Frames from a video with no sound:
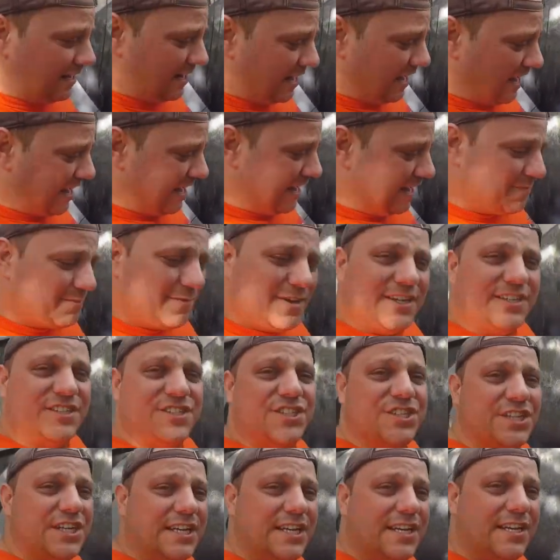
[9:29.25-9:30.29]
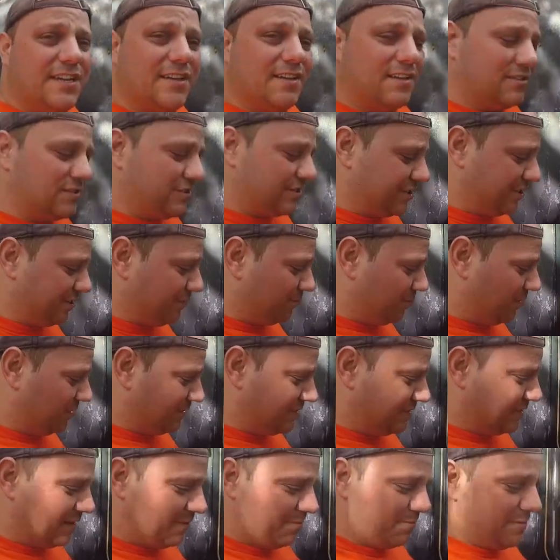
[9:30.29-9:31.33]
and I. I mean, she she
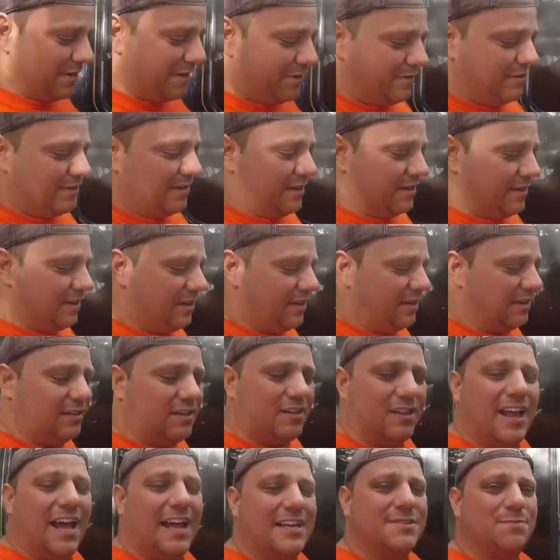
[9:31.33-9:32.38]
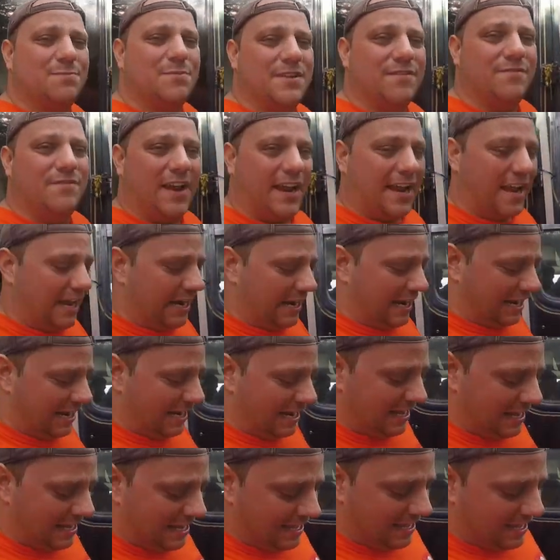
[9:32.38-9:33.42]
wants something bigger than a Class B van.
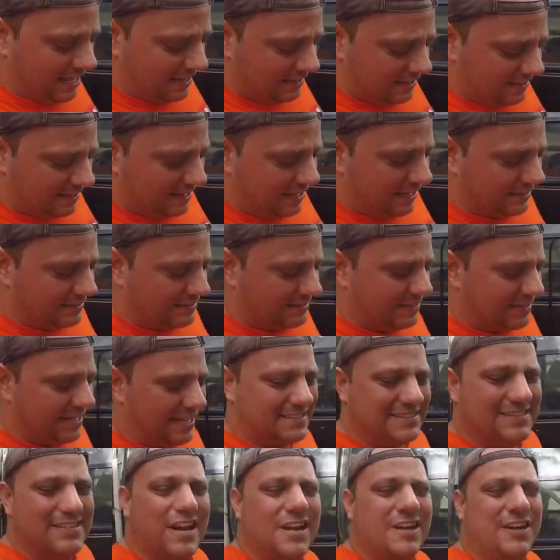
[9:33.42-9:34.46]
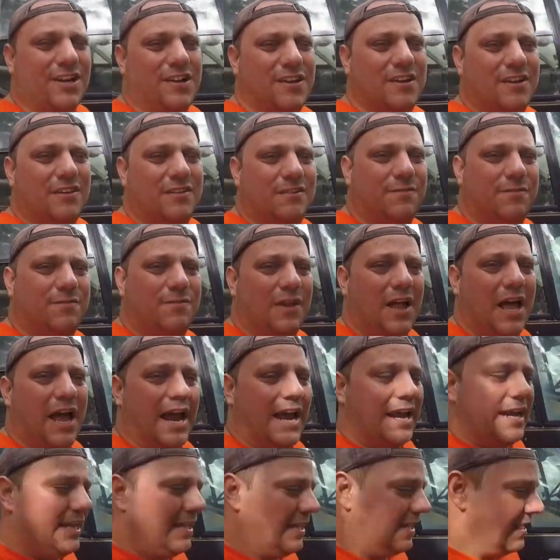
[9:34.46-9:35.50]
I it's that's not gonna
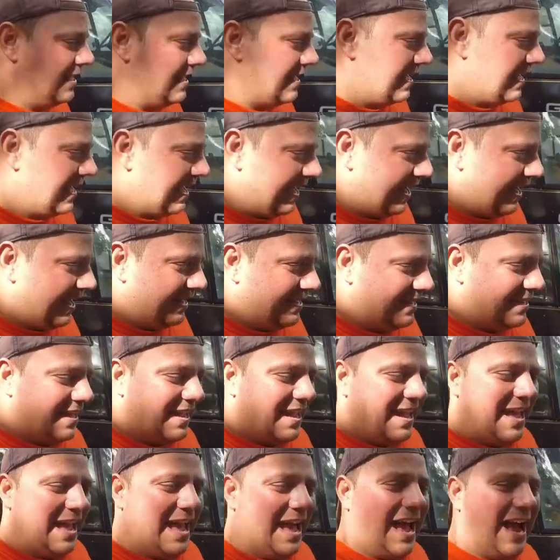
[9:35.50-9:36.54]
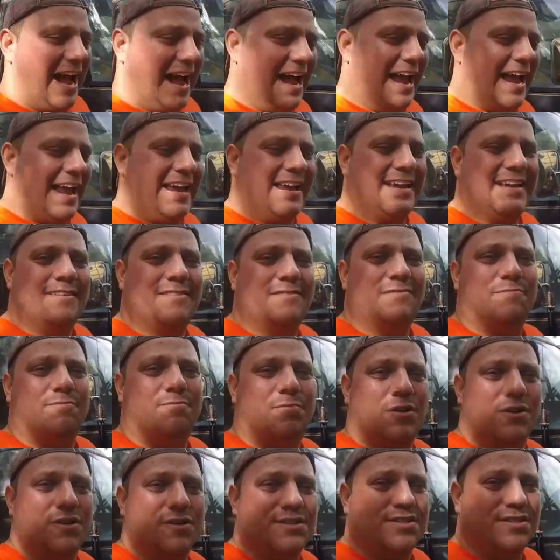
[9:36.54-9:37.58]
fly. And uh, I
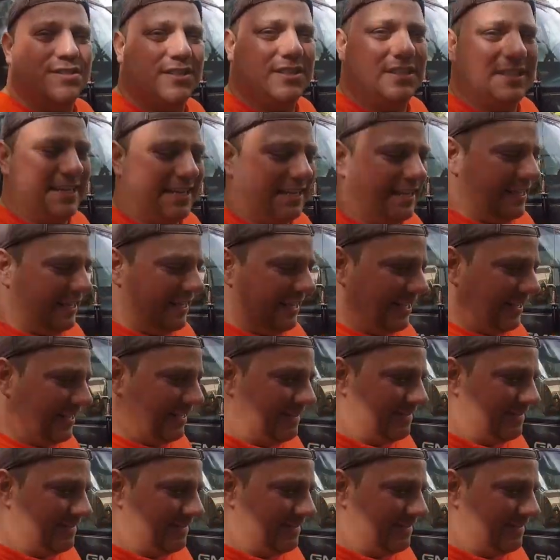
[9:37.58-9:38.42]
personally, uh,